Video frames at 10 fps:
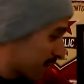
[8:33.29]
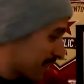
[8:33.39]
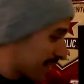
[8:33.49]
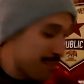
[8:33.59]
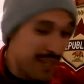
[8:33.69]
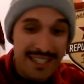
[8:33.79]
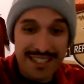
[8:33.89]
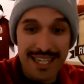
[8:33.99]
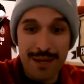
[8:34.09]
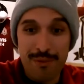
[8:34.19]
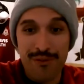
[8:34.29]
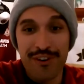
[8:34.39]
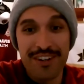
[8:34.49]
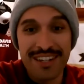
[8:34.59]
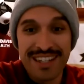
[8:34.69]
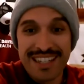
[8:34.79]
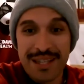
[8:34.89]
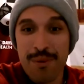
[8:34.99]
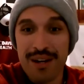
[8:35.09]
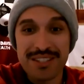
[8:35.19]
I mean, I said it before,
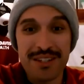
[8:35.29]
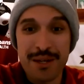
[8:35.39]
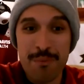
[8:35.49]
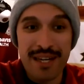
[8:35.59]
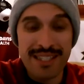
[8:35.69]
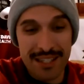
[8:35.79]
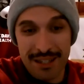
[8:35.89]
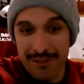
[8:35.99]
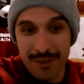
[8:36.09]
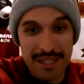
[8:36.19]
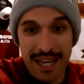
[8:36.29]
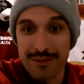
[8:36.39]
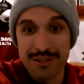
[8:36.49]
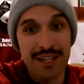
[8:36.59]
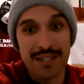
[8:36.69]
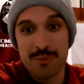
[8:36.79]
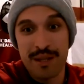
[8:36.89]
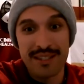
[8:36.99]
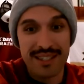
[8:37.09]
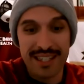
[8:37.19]
the box already paid itself. I mean, I was not
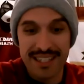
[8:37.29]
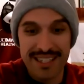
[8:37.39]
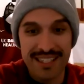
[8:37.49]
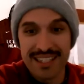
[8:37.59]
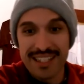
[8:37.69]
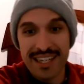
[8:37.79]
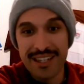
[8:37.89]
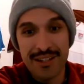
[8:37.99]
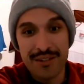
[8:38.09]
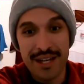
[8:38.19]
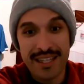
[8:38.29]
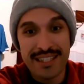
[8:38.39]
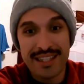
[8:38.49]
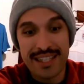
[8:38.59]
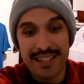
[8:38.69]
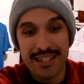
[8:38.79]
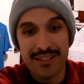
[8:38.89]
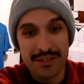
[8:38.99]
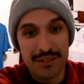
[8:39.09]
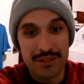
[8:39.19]
expecting to get another Nike thing
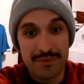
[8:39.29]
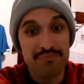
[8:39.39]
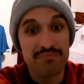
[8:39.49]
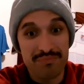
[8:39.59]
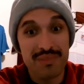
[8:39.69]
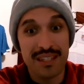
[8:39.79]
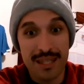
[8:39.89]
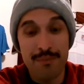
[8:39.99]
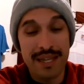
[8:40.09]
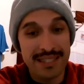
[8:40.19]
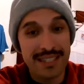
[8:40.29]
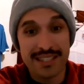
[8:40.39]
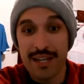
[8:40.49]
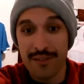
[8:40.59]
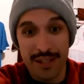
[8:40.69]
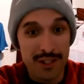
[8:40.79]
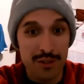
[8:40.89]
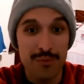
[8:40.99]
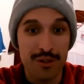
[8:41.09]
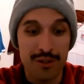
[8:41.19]
there. So amazing stuff. And there's
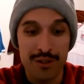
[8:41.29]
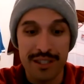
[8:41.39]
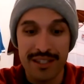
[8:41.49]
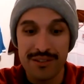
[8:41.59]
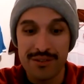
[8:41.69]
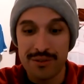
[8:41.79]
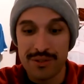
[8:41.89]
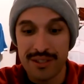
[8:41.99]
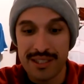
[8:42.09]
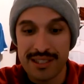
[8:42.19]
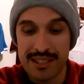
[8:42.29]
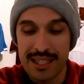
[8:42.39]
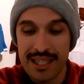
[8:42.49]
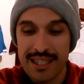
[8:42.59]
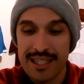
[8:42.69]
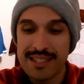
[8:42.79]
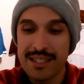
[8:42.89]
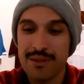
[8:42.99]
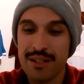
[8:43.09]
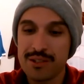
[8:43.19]
still more clothing here too. So let's
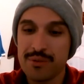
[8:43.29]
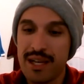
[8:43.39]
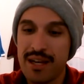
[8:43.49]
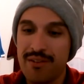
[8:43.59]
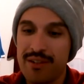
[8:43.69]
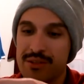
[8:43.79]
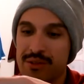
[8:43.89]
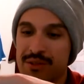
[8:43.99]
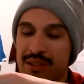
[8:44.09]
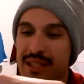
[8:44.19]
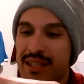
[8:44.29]
see what else we have here too.